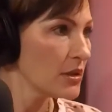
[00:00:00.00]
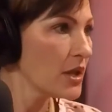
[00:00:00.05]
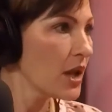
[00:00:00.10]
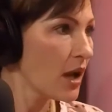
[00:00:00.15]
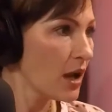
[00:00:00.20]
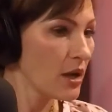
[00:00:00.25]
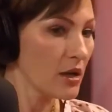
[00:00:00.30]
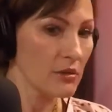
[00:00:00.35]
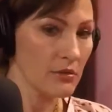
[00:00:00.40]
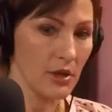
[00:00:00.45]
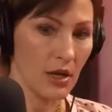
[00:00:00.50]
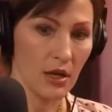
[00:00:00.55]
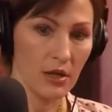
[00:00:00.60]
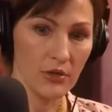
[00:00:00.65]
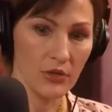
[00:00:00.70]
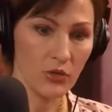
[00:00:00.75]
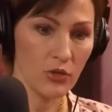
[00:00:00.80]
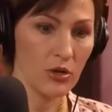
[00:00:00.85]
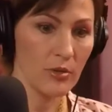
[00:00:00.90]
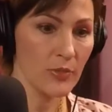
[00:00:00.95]
Yeah,
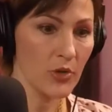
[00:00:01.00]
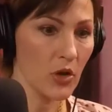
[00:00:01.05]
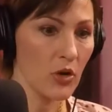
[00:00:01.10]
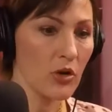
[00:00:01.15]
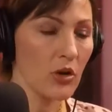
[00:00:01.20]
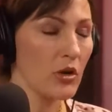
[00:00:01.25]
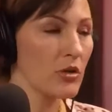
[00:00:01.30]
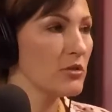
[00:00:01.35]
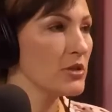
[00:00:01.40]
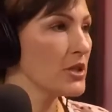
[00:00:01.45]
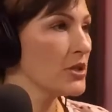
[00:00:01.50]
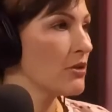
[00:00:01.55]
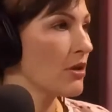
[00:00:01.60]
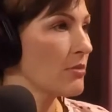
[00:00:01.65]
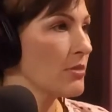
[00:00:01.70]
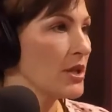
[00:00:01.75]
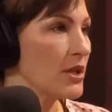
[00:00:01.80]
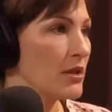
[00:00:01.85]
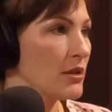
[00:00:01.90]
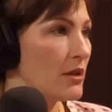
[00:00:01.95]
ice cream's our go-to. I
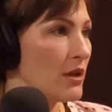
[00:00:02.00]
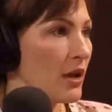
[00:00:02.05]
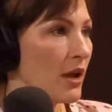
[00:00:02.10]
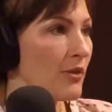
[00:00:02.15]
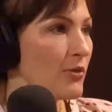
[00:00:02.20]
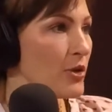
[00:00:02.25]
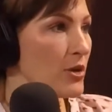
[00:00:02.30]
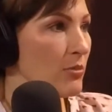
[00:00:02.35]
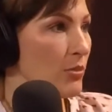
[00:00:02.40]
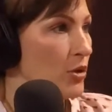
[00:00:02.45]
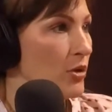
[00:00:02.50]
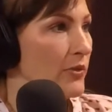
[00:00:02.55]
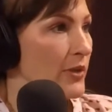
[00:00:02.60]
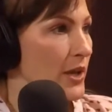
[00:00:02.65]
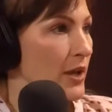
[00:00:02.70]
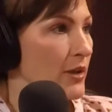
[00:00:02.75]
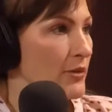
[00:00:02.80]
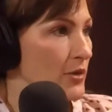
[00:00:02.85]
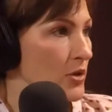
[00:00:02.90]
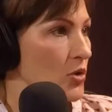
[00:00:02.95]
mean, every movie
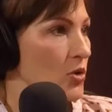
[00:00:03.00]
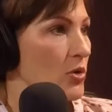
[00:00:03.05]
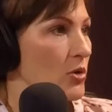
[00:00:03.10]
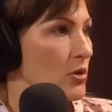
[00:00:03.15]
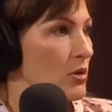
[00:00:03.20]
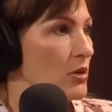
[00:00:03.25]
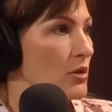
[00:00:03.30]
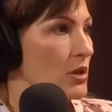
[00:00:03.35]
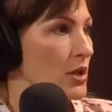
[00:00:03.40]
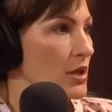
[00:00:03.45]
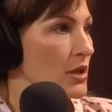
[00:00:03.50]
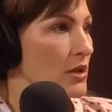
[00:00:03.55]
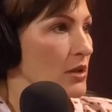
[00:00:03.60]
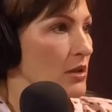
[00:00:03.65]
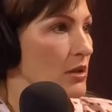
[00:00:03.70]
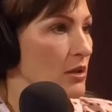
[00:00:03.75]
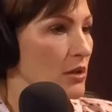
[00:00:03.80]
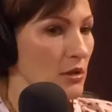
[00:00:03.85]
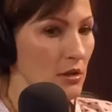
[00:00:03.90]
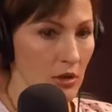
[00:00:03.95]
has a girl and
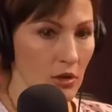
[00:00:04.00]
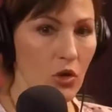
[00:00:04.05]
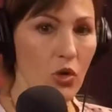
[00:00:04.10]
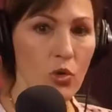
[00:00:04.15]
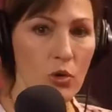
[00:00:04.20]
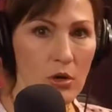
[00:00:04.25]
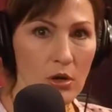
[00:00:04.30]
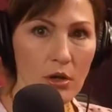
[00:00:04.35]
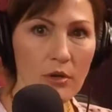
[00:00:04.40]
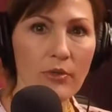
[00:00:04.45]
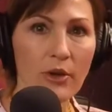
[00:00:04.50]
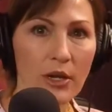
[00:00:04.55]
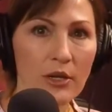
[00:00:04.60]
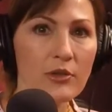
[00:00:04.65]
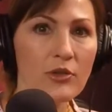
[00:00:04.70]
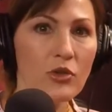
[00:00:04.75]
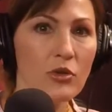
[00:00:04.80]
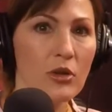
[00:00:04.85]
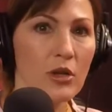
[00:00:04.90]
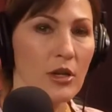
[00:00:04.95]
a quart of
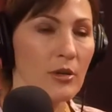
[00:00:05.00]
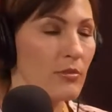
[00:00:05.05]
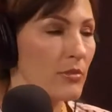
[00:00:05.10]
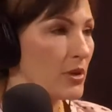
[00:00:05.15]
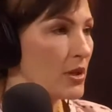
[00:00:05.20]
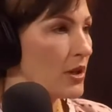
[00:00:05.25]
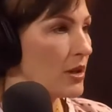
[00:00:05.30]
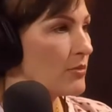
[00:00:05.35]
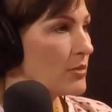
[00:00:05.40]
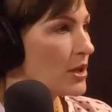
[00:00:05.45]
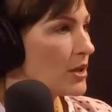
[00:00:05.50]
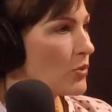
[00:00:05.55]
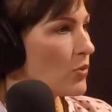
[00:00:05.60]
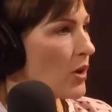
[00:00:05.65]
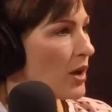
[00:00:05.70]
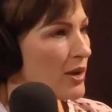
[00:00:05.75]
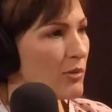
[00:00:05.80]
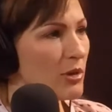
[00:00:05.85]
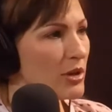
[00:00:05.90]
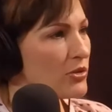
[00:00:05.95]
ice cream. But I'm like,
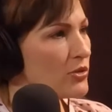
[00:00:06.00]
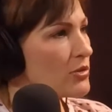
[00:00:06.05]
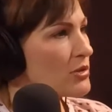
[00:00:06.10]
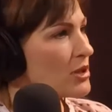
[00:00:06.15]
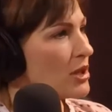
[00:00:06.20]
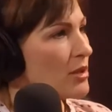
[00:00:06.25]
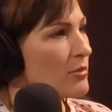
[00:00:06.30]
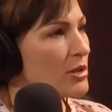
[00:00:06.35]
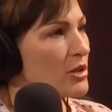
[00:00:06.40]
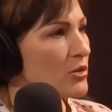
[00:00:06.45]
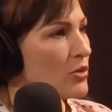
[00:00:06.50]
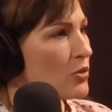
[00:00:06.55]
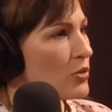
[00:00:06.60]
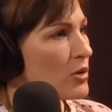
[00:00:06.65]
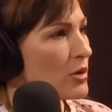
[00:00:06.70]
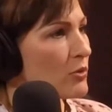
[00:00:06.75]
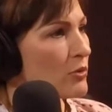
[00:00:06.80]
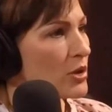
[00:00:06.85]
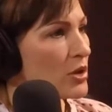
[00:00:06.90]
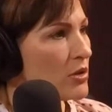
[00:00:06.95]
why waste your time on a
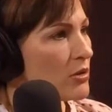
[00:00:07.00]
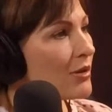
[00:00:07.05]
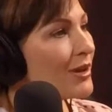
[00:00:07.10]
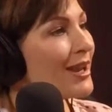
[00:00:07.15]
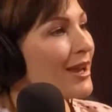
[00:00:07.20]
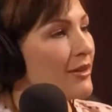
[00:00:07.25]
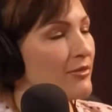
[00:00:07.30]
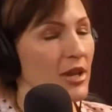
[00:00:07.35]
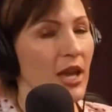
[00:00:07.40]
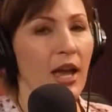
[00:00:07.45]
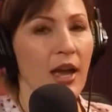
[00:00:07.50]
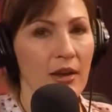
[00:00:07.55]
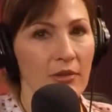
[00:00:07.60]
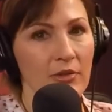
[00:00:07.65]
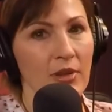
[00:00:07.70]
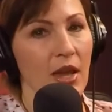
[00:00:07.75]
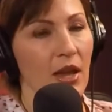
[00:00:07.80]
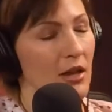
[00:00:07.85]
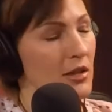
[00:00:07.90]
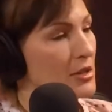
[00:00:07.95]
quart when you could have a
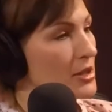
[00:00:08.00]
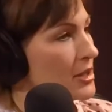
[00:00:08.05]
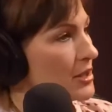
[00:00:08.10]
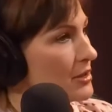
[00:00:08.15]
half gallon?